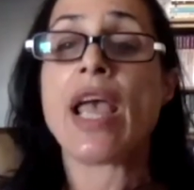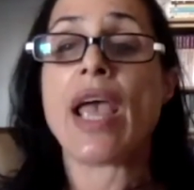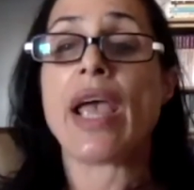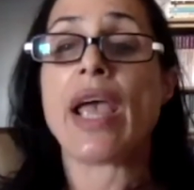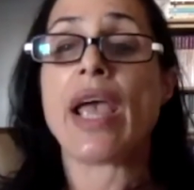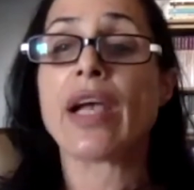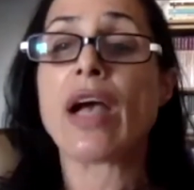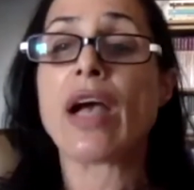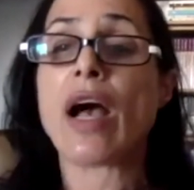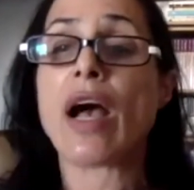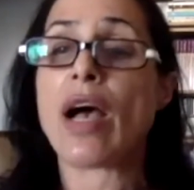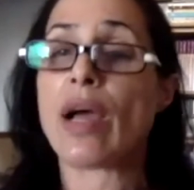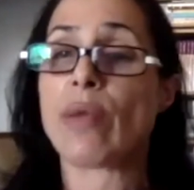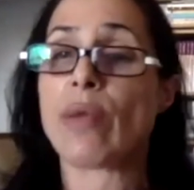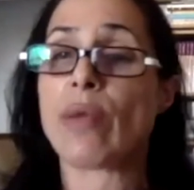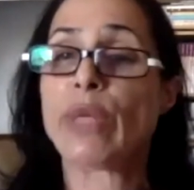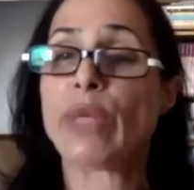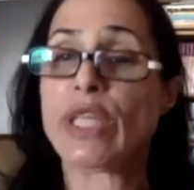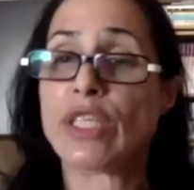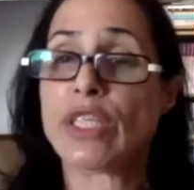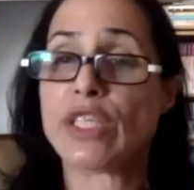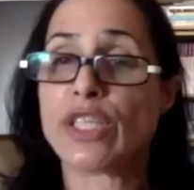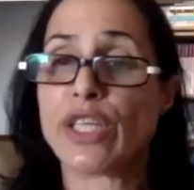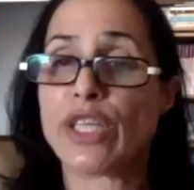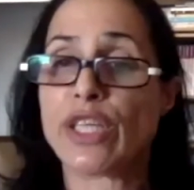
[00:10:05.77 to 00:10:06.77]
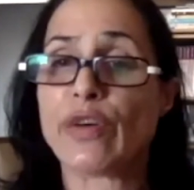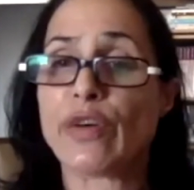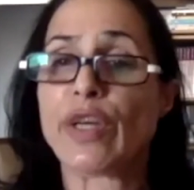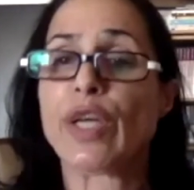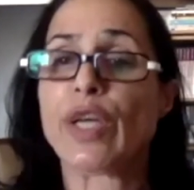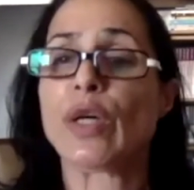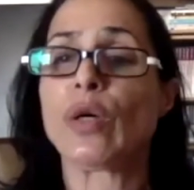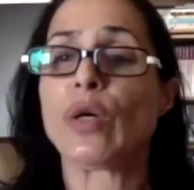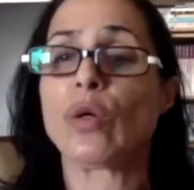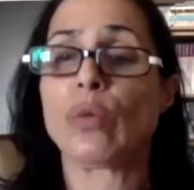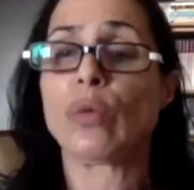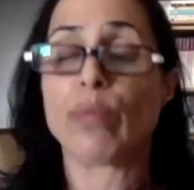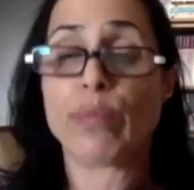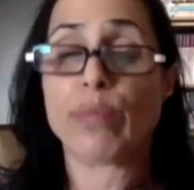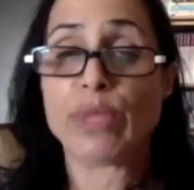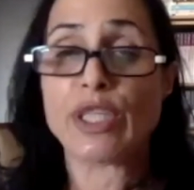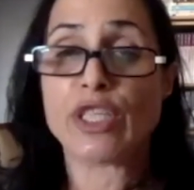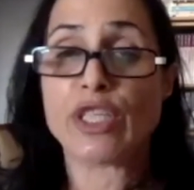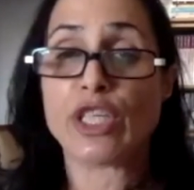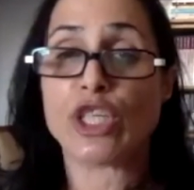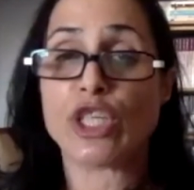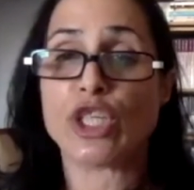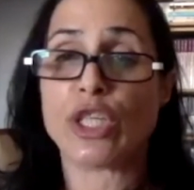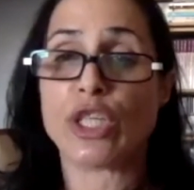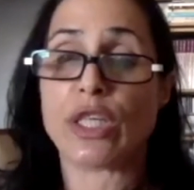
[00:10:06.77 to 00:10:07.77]
and got ministerial
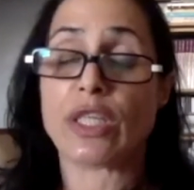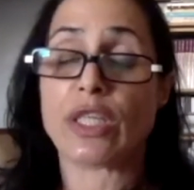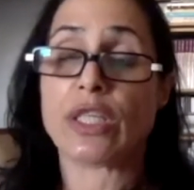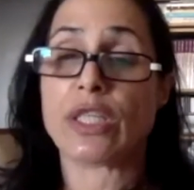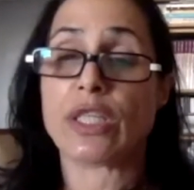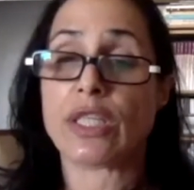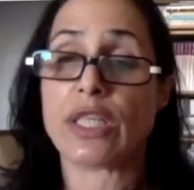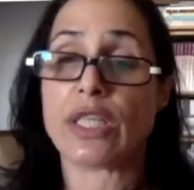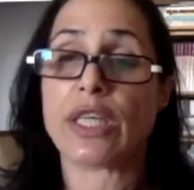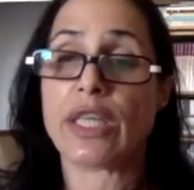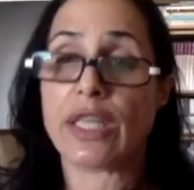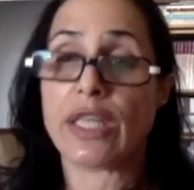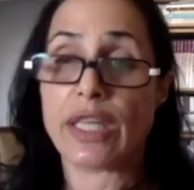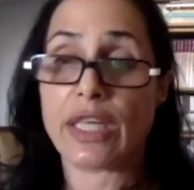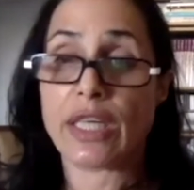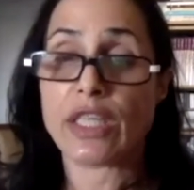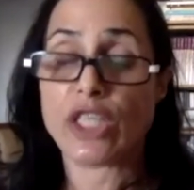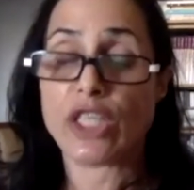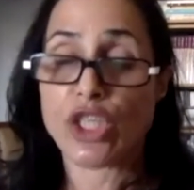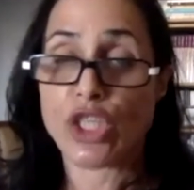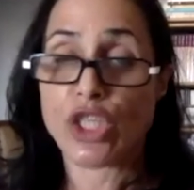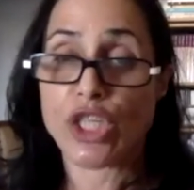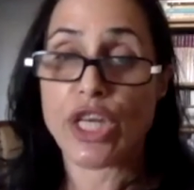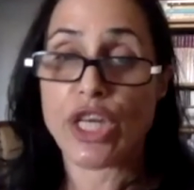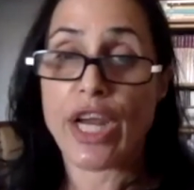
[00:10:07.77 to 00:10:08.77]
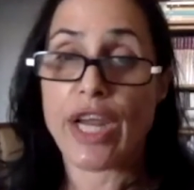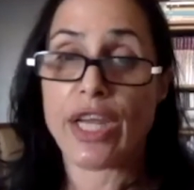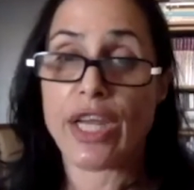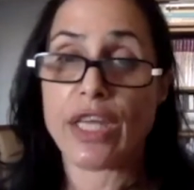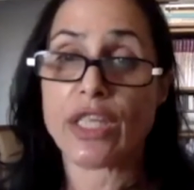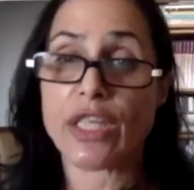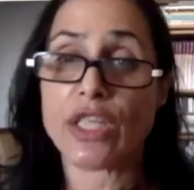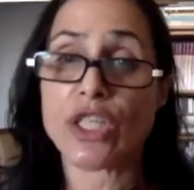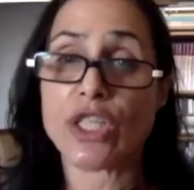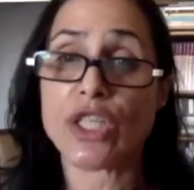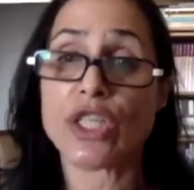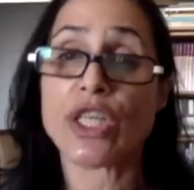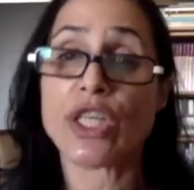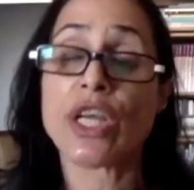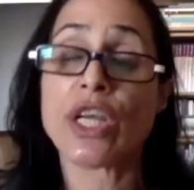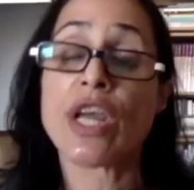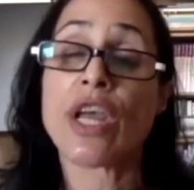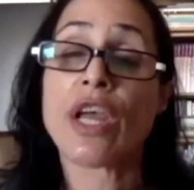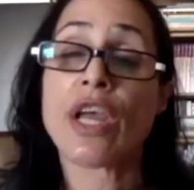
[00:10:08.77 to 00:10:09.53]
positions in exchange.